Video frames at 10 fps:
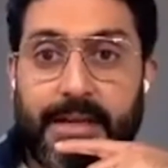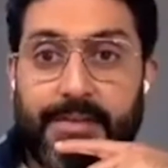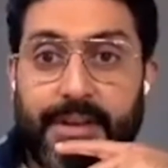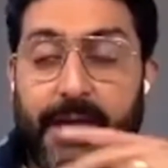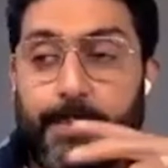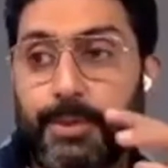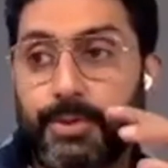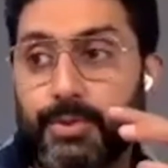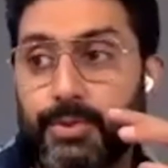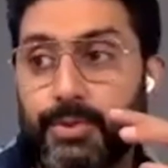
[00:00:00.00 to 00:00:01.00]
And I'm very
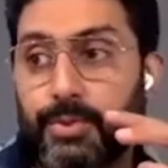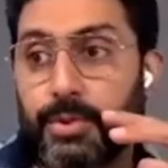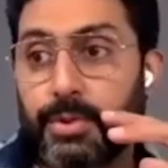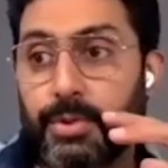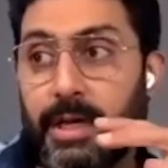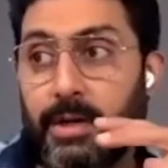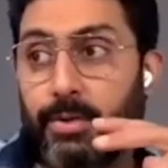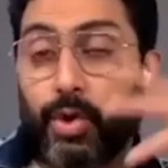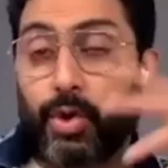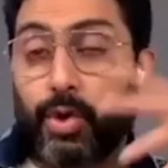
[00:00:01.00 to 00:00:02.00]
happy to
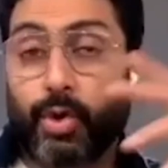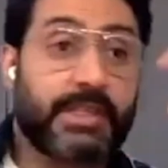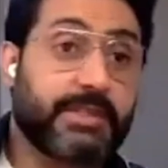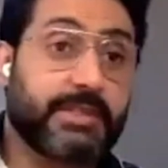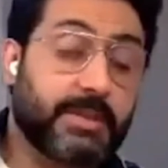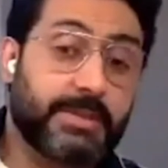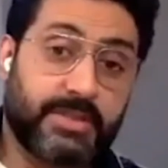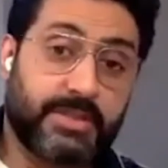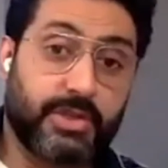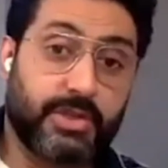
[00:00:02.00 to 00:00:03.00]
now know that the
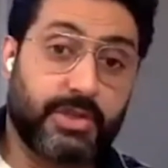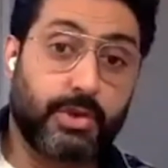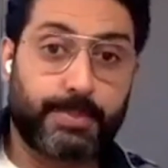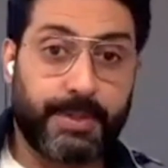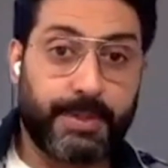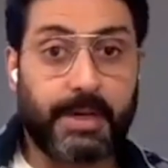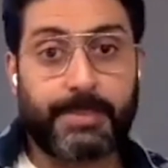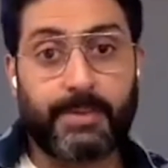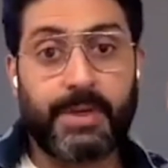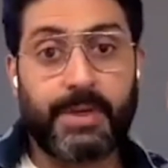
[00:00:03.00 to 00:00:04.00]
cinemas are slowly opening
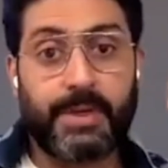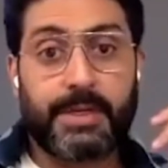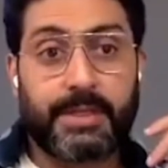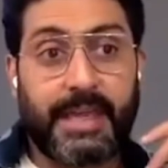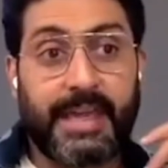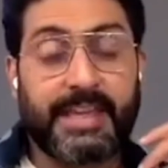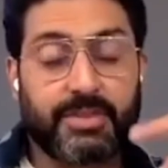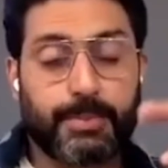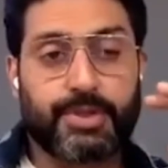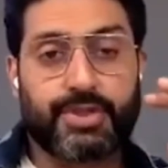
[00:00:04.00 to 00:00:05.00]
up and the
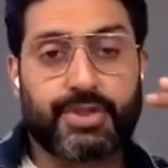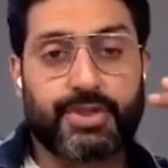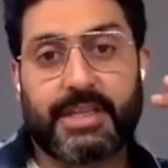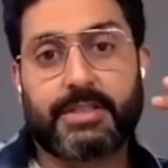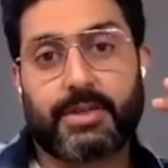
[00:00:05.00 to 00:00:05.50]
exhibition